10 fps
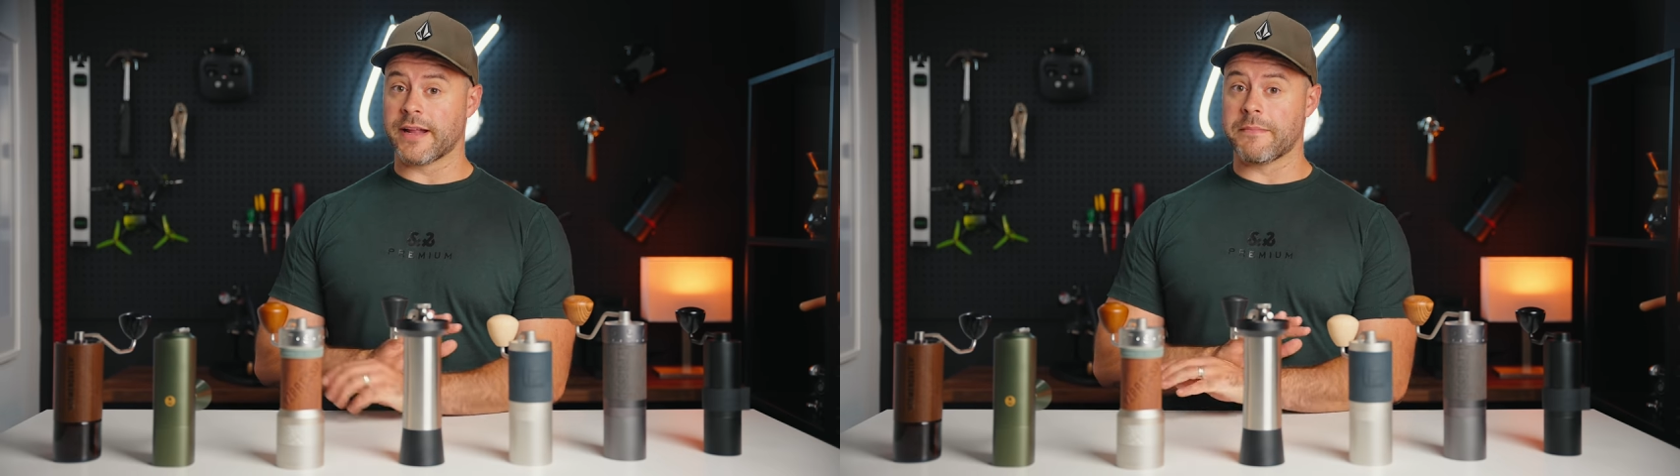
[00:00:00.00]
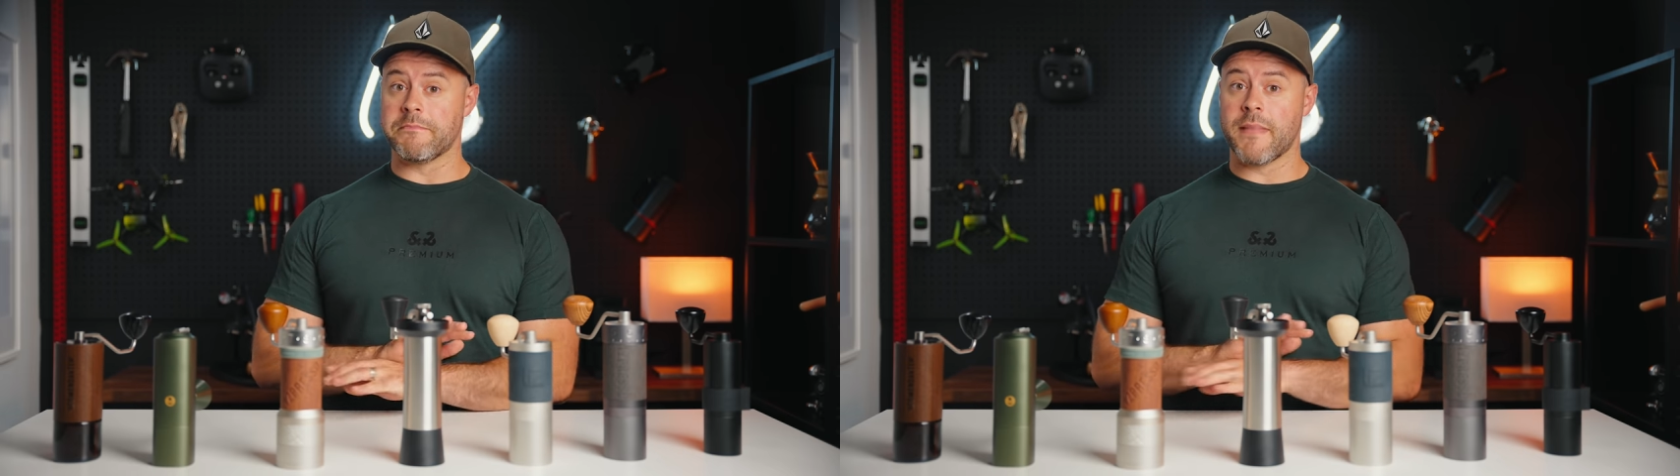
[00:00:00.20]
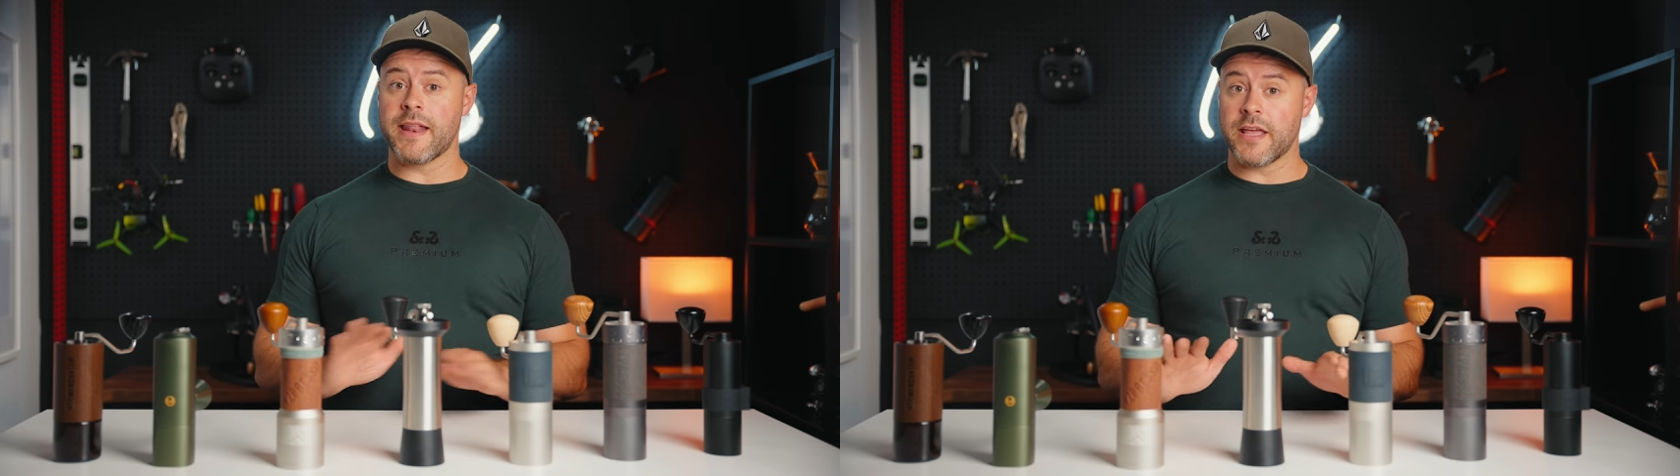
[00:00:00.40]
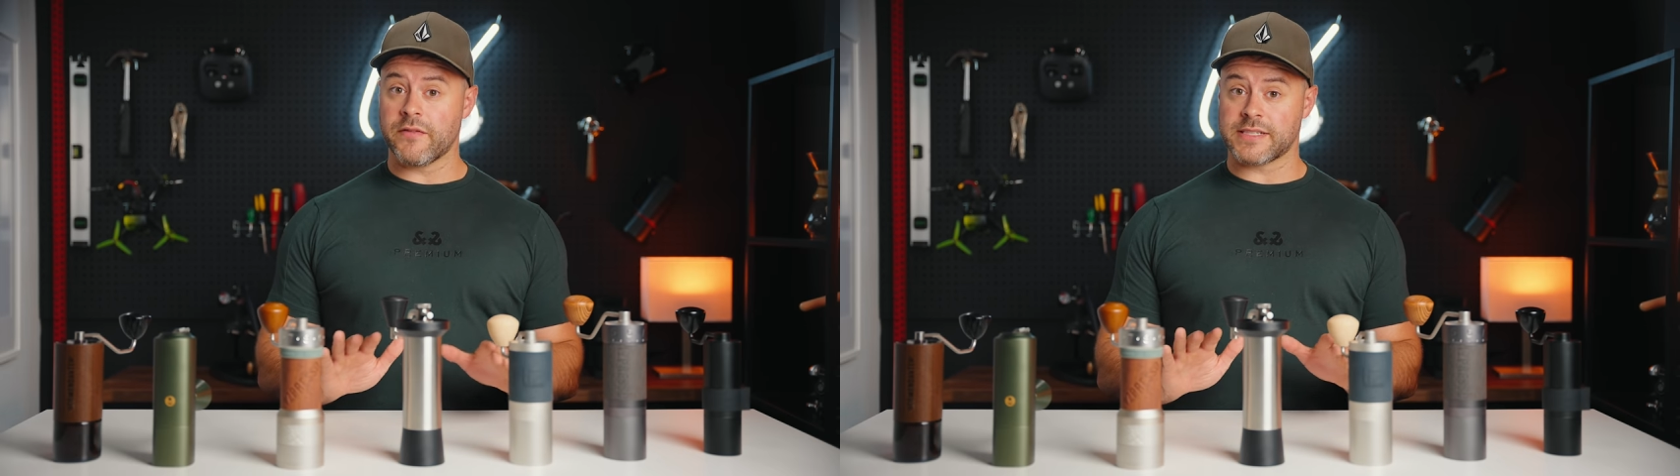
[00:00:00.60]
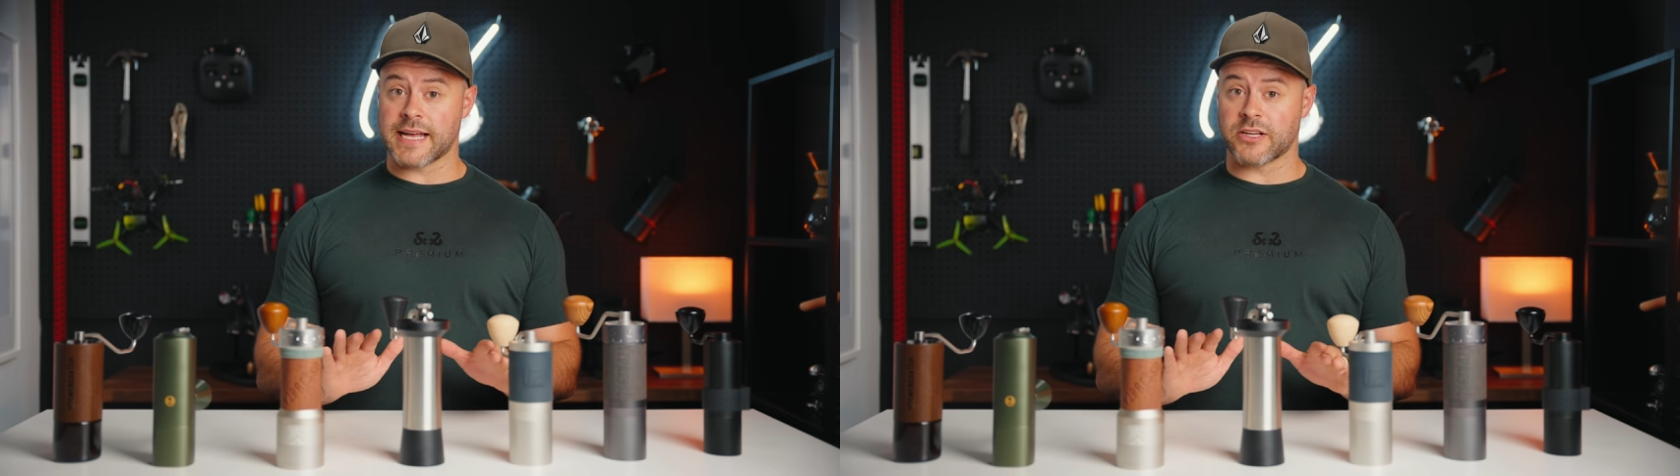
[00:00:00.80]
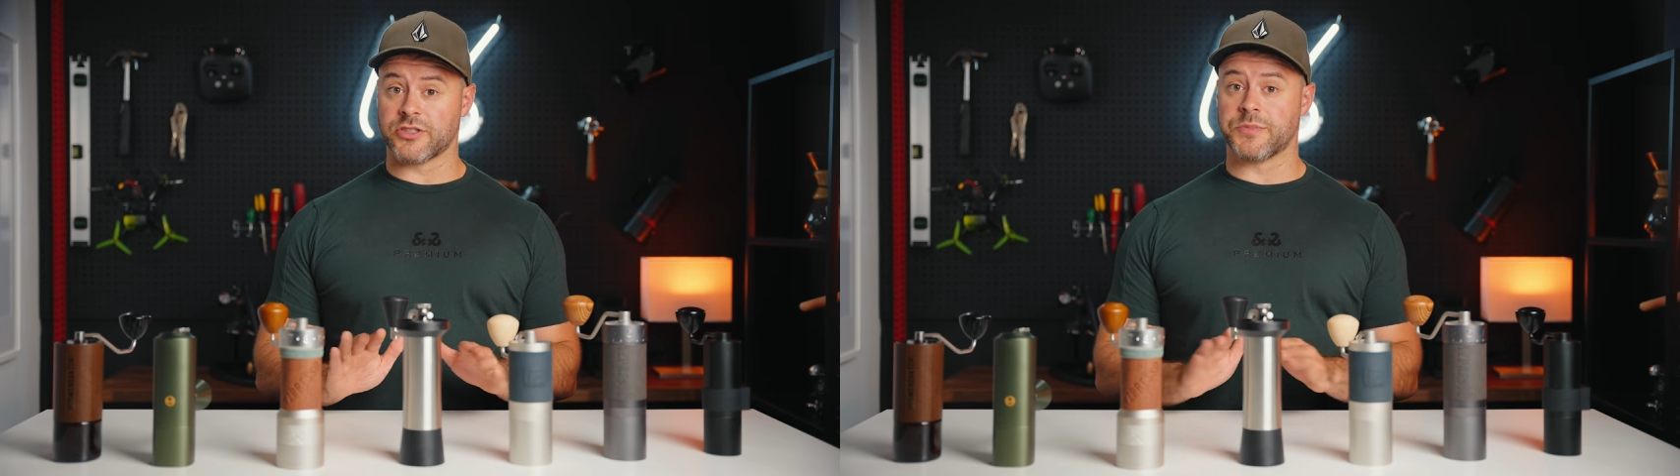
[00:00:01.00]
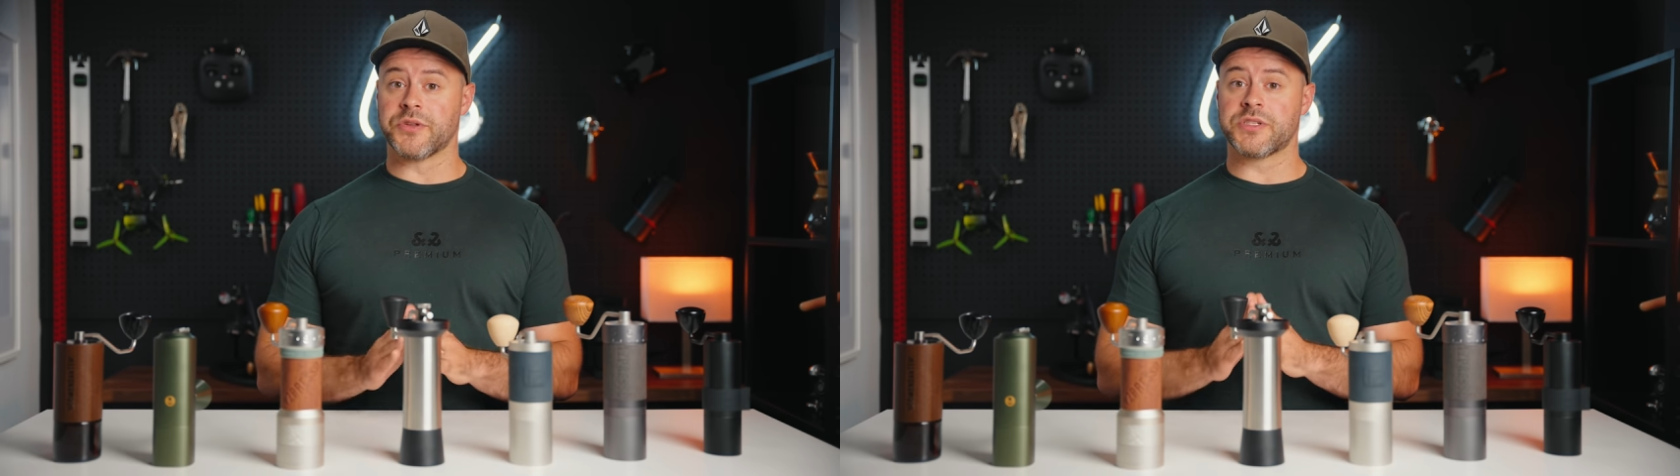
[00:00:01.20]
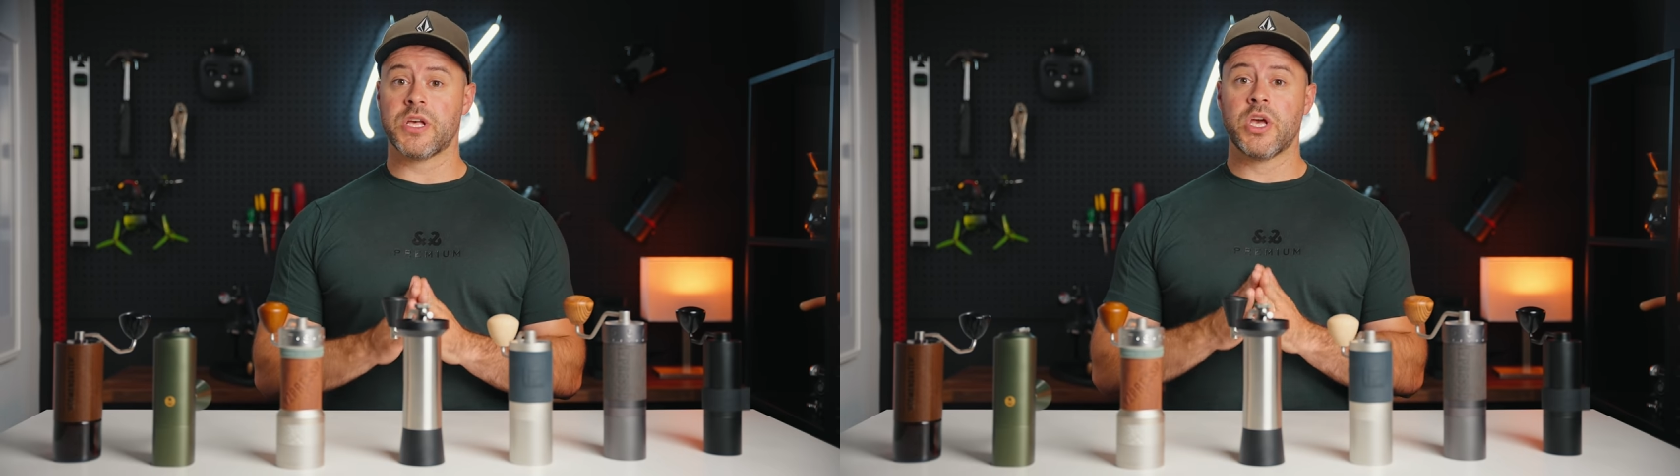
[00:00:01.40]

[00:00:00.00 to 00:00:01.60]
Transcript: in many of its attributes,